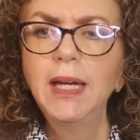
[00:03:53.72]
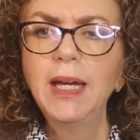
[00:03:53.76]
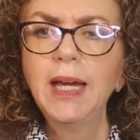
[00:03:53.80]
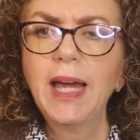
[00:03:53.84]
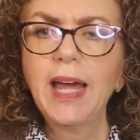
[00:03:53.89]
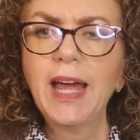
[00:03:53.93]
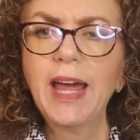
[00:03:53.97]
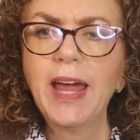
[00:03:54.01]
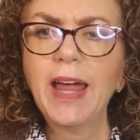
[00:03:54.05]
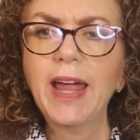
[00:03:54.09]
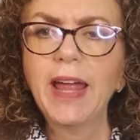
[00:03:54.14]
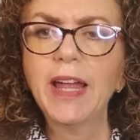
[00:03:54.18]

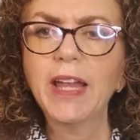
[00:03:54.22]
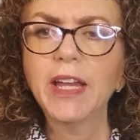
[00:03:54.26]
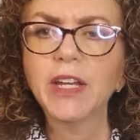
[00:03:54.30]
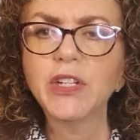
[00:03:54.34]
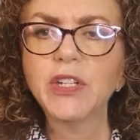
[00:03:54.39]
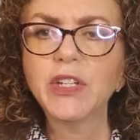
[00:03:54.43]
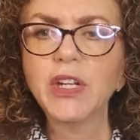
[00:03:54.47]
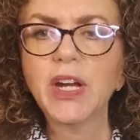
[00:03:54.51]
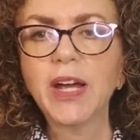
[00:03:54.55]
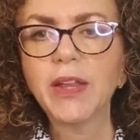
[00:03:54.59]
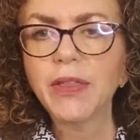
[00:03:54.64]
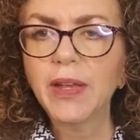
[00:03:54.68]
and
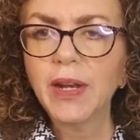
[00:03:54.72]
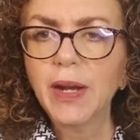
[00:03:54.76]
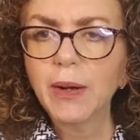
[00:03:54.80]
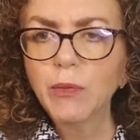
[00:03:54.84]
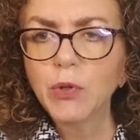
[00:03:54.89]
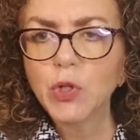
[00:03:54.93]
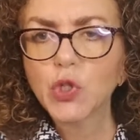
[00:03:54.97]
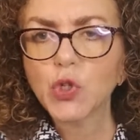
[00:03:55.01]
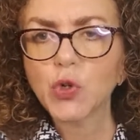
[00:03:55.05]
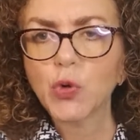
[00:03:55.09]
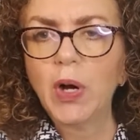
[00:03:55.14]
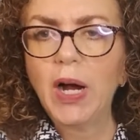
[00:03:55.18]
I thought I
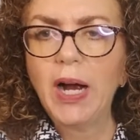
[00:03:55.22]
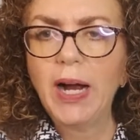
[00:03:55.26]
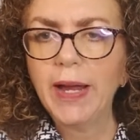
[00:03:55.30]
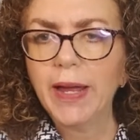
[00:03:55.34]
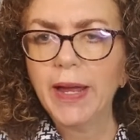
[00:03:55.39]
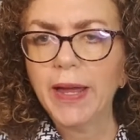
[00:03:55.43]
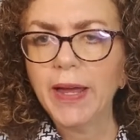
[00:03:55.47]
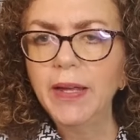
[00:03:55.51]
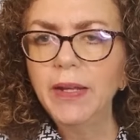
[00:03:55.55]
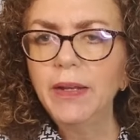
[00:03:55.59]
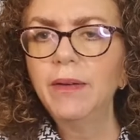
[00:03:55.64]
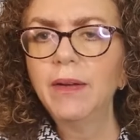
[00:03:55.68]
would try
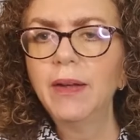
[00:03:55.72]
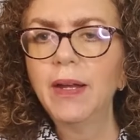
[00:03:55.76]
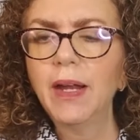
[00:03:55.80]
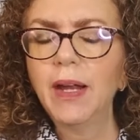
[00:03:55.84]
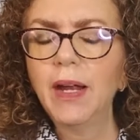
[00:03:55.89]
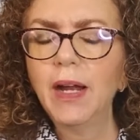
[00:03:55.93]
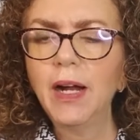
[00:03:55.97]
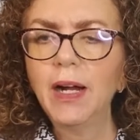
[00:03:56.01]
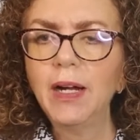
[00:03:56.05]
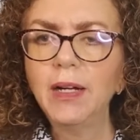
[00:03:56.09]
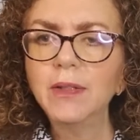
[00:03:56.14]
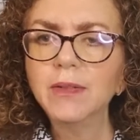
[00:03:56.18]
it.
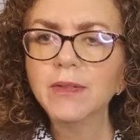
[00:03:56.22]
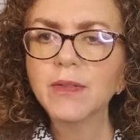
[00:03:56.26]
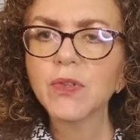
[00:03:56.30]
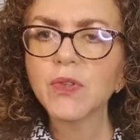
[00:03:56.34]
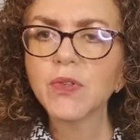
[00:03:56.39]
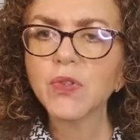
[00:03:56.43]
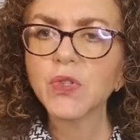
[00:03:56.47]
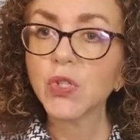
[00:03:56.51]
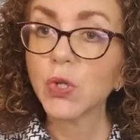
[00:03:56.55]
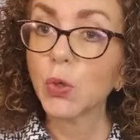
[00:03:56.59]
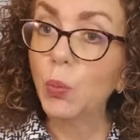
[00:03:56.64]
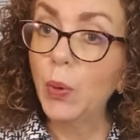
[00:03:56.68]

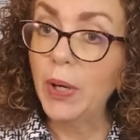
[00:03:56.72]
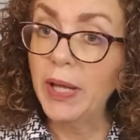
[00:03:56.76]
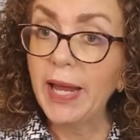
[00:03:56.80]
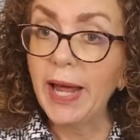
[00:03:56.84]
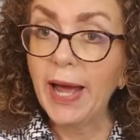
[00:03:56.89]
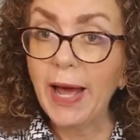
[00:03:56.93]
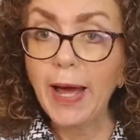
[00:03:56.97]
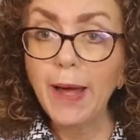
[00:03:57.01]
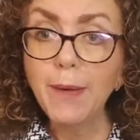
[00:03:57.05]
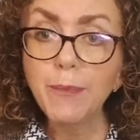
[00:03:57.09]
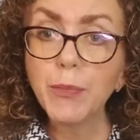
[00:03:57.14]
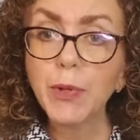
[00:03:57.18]
So what
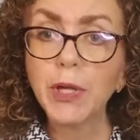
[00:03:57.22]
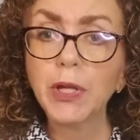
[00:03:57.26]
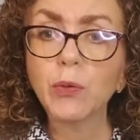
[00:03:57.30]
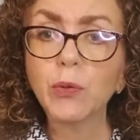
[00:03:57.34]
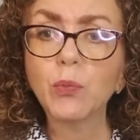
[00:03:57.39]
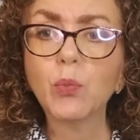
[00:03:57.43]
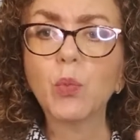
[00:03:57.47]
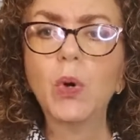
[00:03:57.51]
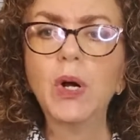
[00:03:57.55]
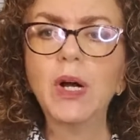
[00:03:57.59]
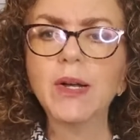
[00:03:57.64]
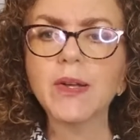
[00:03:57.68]
happened
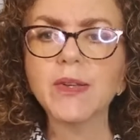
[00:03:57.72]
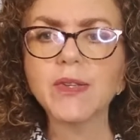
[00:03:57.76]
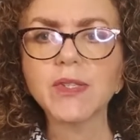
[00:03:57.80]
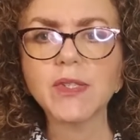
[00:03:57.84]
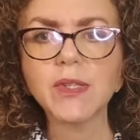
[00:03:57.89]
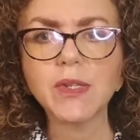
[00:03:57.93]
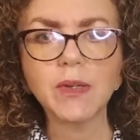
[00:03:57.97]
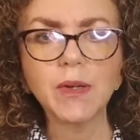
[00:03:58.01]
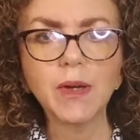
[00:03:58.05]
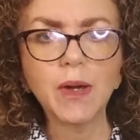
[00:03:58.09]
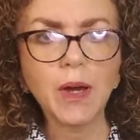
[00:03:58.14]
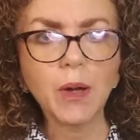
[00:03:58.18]
was
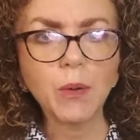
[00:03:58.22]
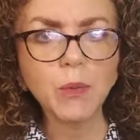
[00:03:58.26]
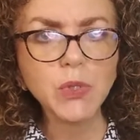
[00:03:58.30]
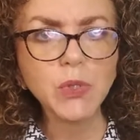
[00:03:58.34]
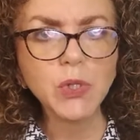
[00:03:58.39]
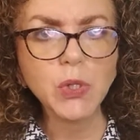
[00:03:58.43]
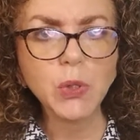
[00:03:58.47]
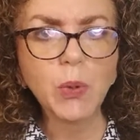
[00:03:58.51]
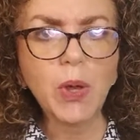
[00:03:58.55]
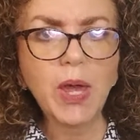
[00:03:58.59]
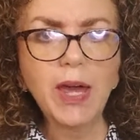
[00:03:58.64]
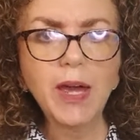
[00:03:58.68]
I was
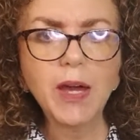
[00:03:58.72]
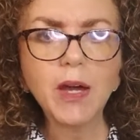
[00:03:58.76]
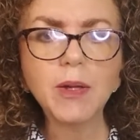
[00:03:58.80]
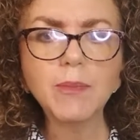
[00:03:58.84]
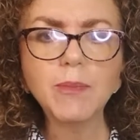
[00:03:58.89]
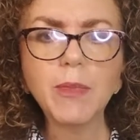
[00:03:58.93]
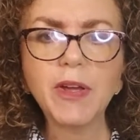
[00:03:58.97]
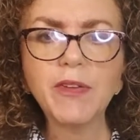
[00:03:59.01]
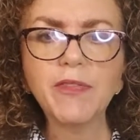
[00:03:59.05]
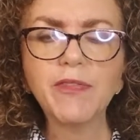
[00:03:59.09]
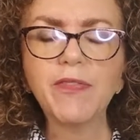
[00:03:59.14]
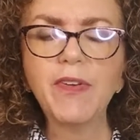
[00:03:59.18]
okay on
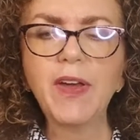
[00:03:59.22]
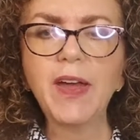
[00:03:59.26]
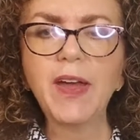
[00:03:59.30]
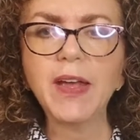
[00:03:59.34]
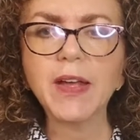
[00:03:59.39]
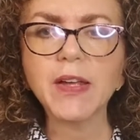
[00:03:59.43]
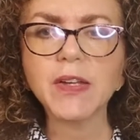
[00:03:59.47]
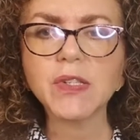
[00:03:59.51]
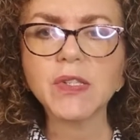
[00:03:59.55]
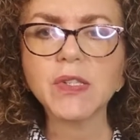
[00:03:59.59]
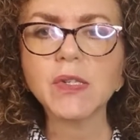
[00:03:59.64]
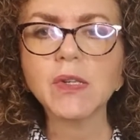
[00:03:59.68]
my
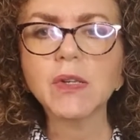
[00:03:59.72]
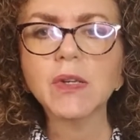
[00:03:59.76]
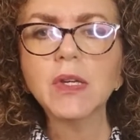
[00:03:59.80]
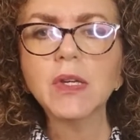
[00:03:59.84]
face,